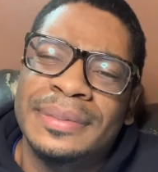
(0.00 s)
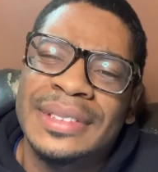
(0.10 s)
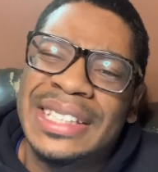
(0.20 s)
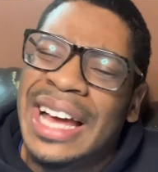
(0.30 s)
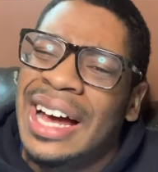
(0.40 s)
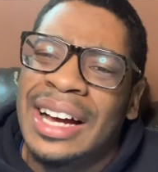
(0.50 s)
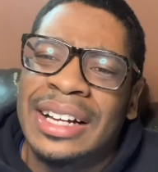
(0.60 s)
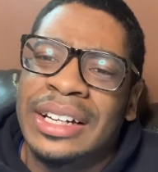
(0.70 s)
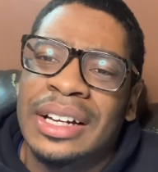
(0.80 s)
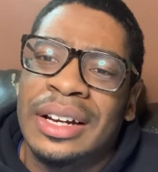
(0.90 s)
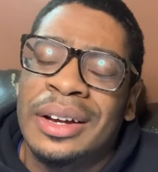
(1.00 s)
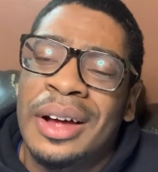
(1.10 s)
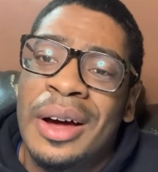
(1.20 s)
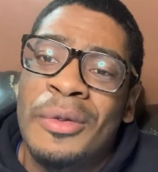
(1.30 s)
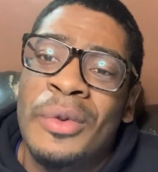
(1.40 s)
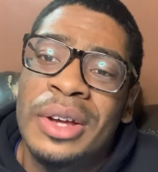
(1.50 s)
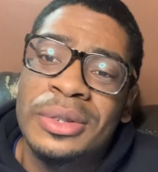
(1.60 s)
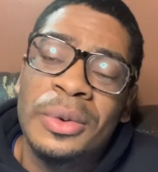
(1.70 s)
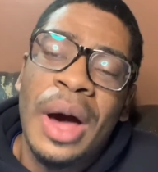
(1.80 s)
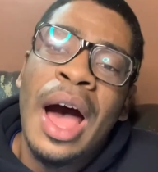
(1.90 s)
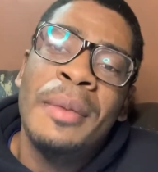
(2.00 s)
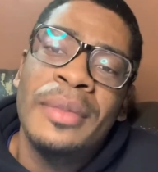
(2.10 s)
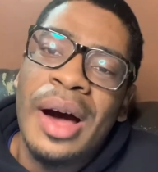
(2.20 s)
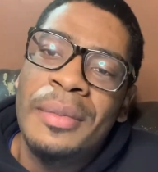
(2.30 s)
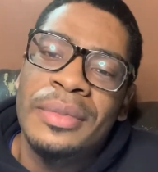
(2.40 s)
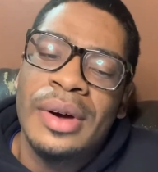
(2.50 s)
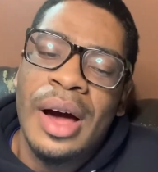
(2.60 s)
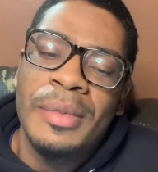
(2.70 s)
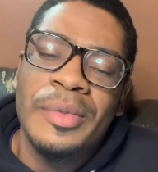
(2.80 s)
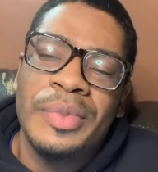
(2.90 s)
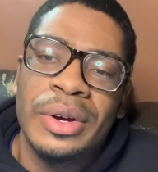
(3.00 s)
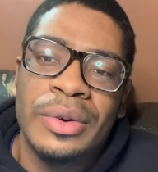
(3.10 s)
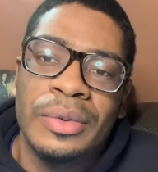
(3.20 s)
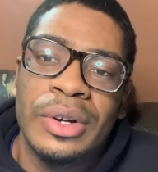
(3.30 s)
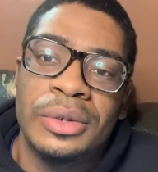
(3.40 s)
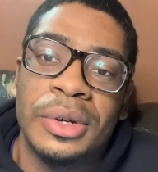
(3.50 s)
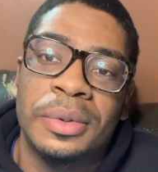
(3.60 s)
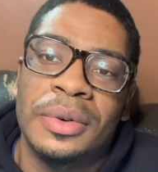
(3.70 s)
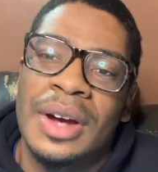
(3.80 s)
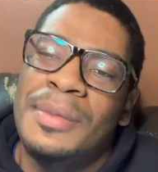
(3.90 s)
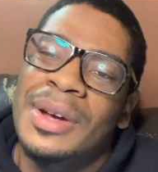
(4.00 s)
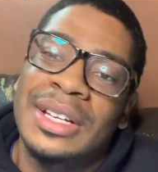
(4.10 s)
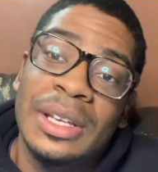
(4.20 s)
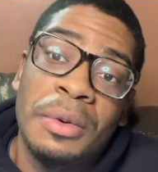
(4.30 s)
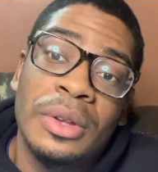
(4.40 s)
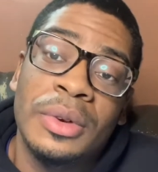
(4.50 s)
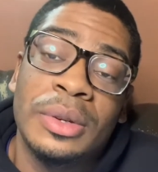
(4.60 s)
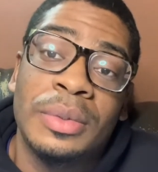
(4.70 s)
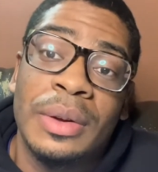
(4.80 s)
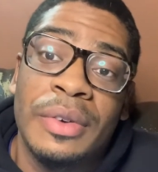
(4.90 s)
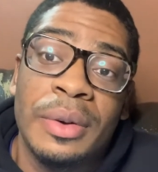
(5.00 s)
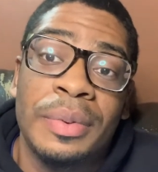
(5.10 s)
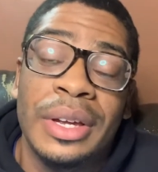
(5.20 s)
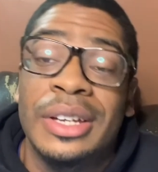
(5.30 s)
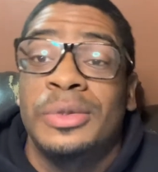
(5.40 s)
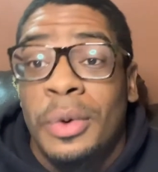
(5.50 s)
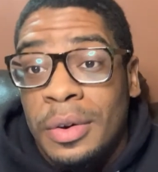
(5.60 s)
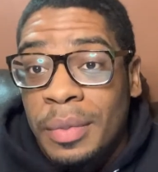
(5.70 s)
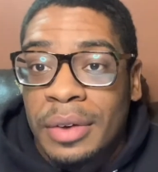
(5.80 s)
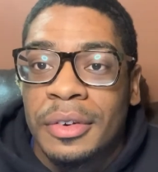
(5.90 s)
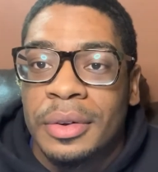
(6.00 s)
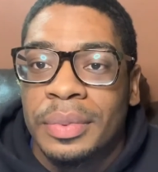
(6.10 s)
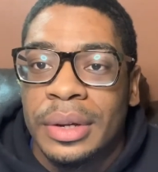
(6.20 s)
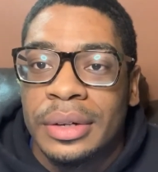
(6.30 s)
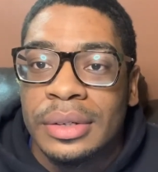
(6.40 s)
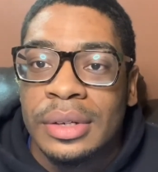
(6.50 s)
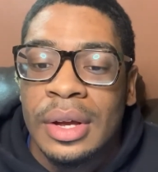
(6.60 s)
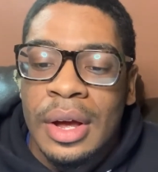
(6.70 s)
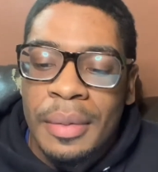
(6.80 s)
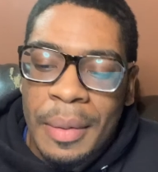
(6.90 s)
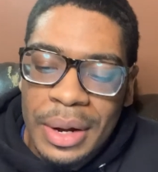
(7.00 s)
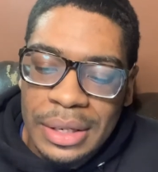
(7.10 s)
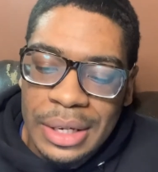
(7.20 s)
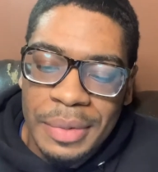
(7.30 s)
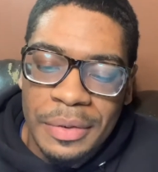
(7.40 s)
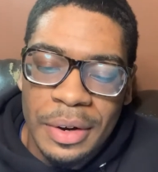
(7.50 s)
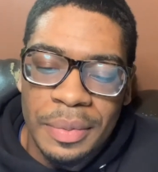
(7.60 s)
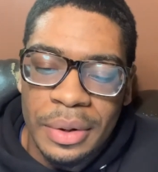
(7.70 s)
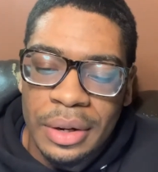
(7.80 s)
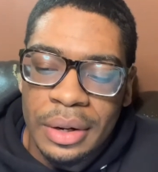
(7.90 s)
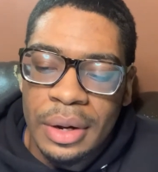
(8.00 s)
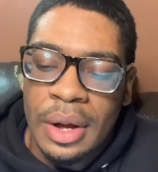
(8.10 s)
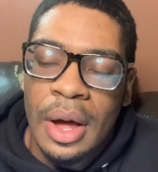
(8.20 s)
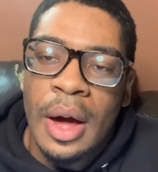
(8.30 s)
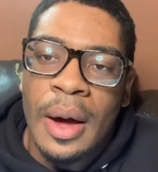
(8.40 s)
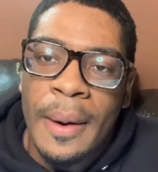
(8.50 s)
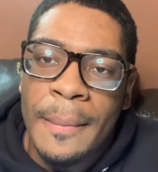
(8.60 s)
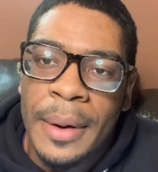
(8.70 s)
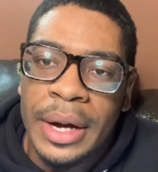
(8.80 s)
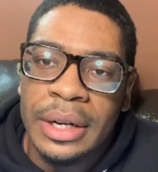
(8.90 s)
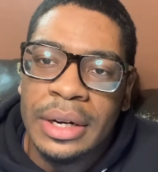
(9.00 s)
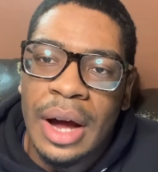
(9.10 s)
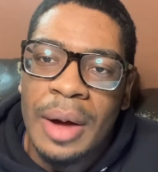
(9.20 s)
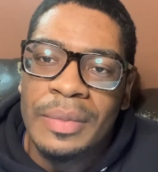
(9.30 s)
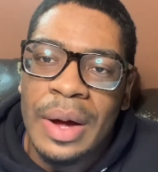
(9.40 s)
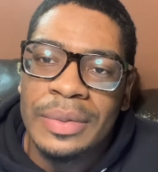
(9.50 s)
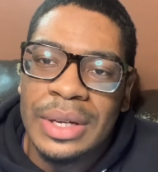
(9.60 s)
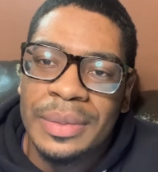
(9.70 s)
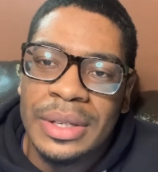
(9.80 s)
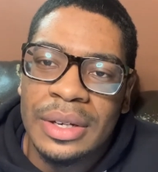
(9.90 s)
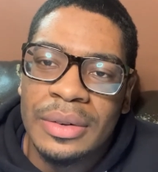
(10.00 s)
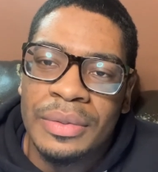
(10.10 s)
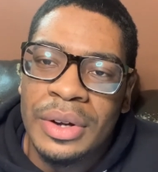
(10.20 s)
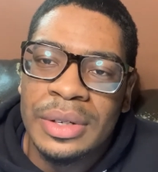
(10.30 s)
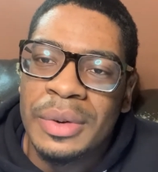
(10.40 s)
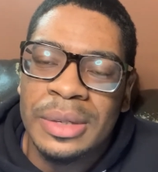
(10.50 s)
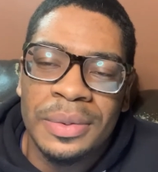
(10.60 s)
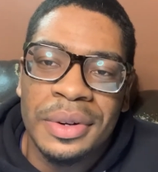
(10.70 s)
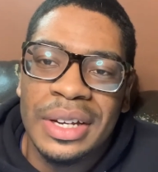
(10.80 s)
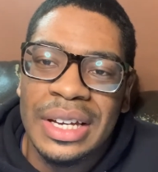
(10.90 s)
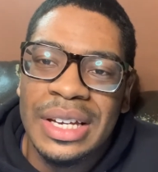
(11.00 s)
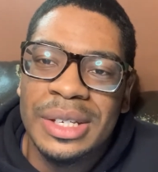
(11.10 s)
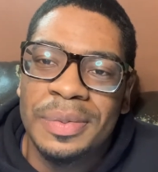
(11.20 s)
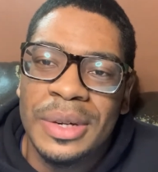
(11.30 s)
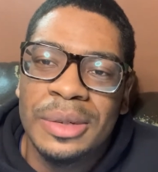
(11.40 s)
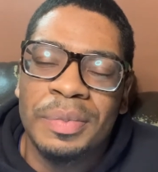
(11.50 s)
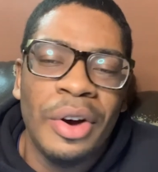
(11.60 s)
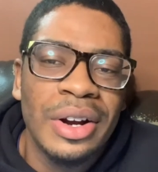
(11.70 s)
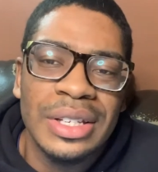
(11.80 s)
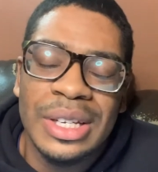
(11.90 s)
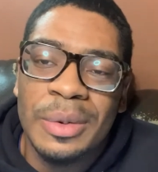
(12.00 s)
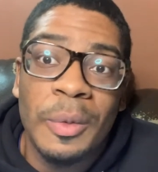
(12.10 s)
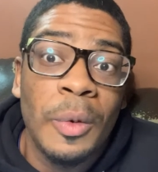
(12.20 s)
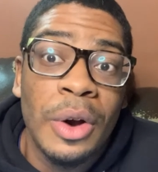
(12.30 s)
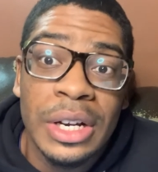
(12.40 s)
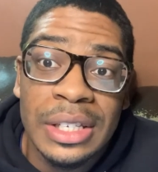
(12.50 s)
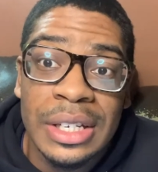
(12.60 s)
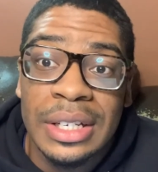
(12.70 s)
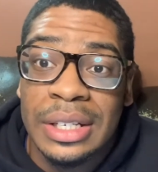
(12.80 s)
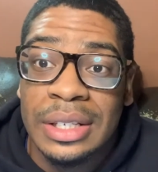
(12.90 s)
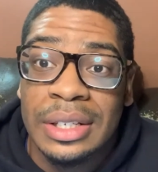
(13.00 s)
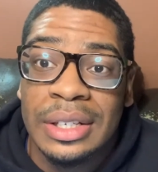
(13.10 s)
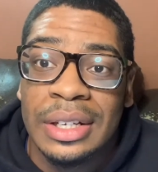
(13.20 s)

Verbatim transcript: Nah, nah, nah. Russell, I'm, I'm, I'm a big Russell Westbrook fan. I'm not gonna say Russell Westbrook's my favorite player. He's one of my favorite players. I'm not gonna say he's my favorite player, but I'm, I'm saying to myself, Russell Westbrook, he's, he's brought a team worse than this